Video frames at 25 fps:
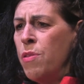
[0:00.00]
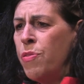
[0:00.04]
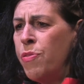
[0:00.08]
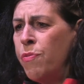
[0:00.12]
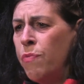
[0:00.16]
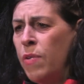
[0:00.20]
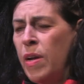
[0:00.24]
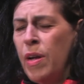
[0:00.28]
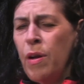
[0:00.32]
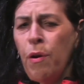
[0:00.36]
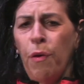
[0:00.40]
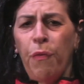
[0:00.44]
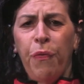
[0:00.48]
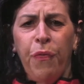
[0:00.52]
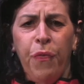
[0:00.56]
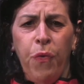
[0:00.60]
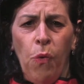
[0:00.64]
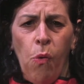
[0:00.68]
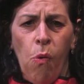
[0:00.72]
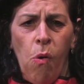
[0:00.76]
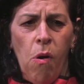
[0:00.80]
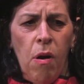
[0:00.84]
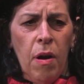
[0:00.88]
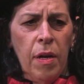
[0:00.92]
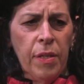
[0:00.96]
3 or
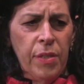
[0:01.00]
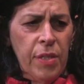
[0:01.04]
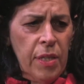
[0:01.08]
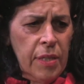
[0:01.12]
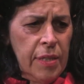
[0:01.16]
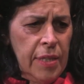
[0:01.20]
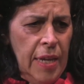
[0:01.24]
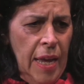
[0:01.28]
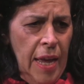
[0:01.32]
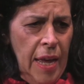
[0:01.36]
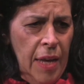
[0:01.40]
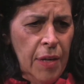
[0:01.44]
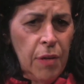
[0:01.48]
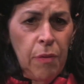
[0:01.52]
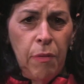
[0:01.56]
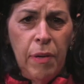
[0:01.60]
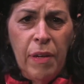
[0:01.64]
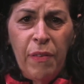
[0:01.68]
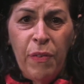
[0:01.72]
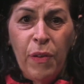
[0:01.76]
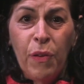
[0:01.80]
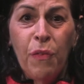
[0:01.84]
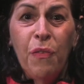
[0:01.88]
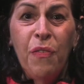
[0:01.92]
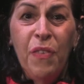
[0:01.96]
4 to 10 or
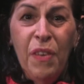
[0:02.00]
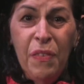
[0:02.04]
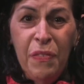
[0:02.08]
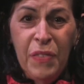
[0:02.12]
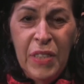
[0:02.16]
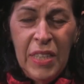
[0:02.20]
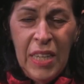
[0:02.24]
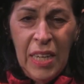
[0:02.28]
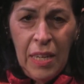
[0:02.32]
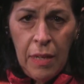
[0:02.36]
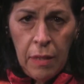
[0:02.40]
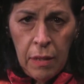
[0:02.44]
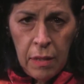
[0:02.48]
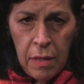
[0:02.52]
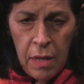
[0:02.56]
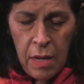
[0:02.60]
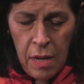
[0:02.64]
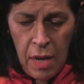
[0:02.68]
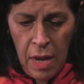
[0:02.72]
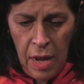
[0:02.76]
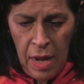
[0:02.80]
even 15.